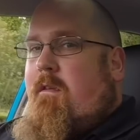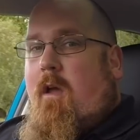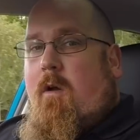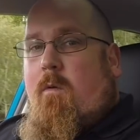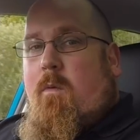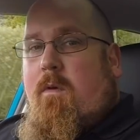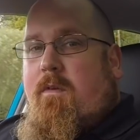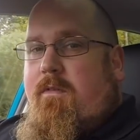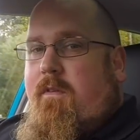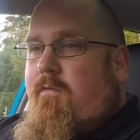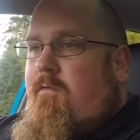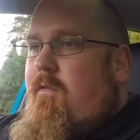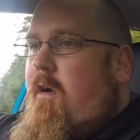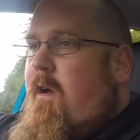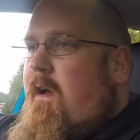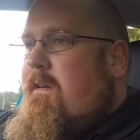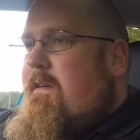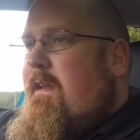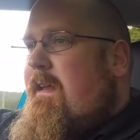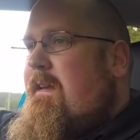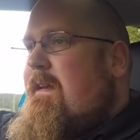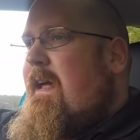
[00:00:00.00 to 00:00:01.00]
what's the
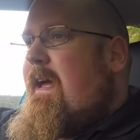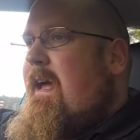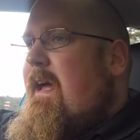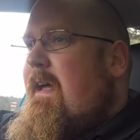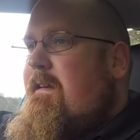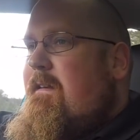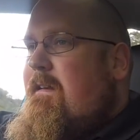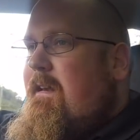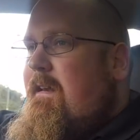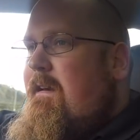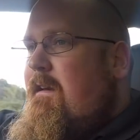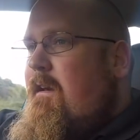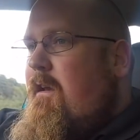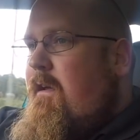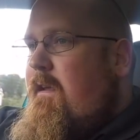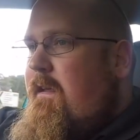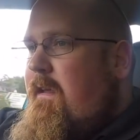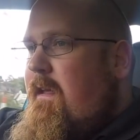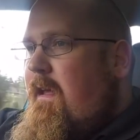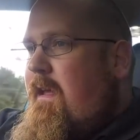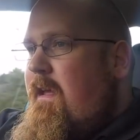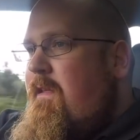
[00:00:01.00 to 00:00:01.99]
ride and handling
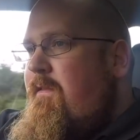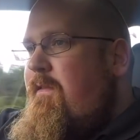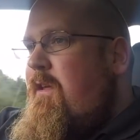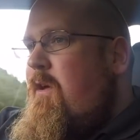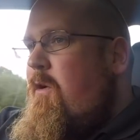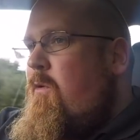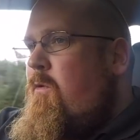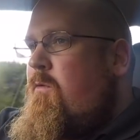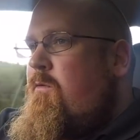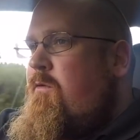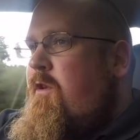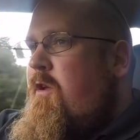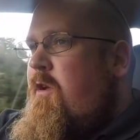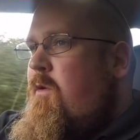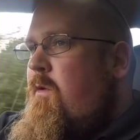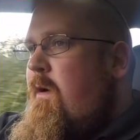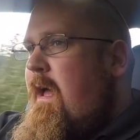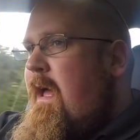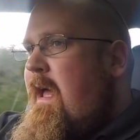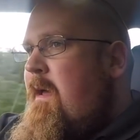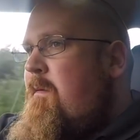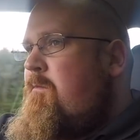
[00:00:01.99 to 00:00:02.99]
like in the all-new
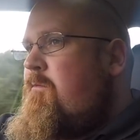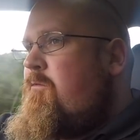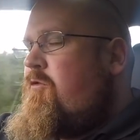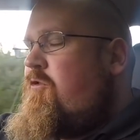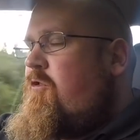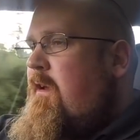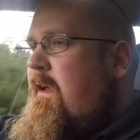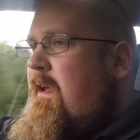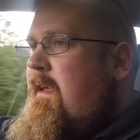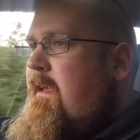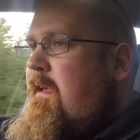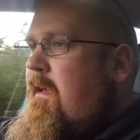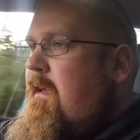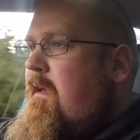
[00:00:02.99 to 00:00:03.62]
MG